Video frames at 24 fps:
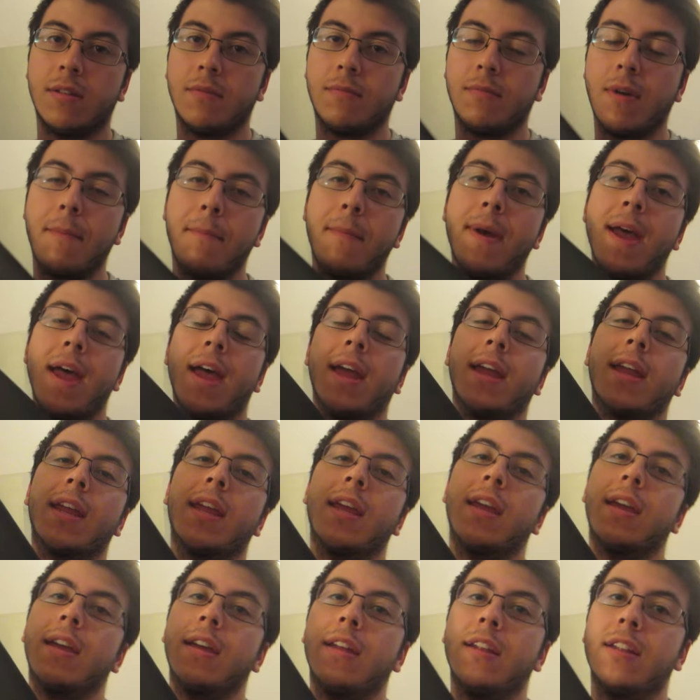my Mac,
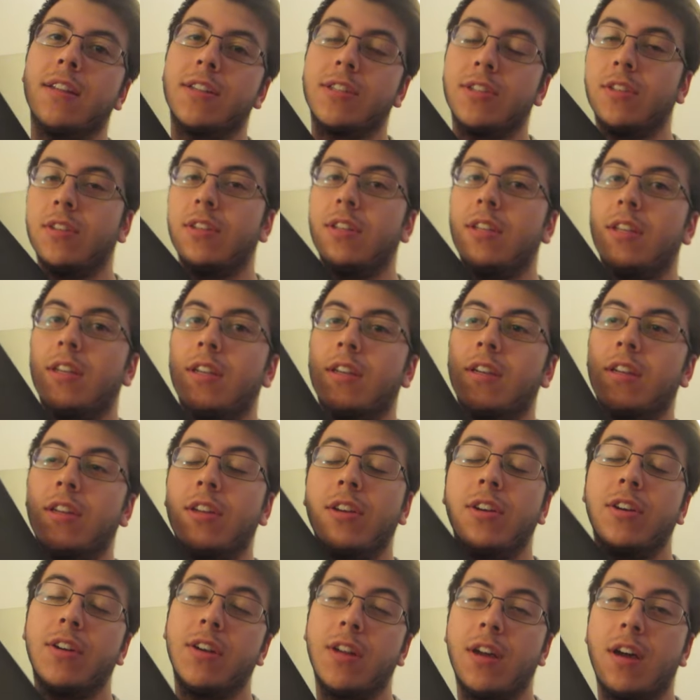and it's only a
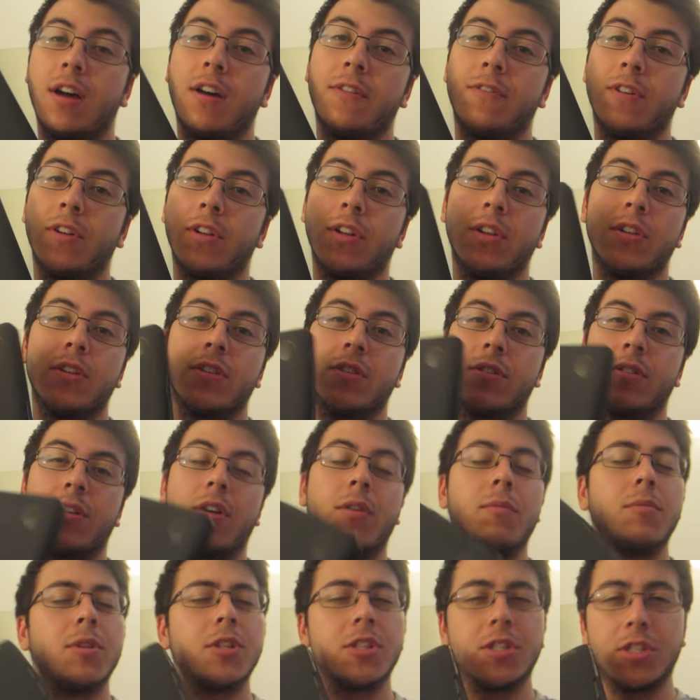year and a half old,
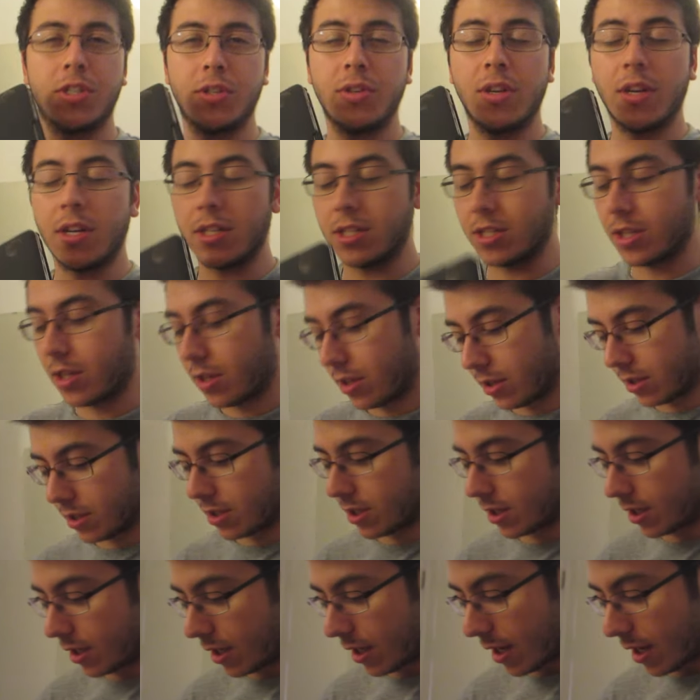almost two years old,